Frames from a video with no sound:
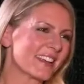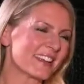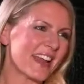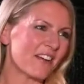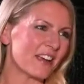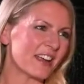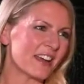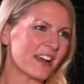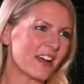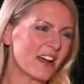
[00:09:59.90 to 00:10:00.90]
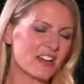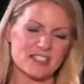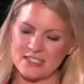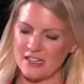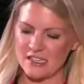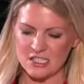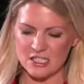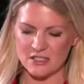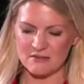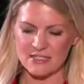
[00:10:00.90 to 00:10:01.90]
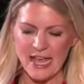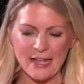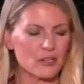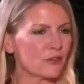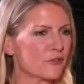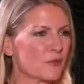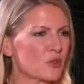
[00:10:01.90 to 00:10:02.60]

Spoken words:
Gary, a certain tale from the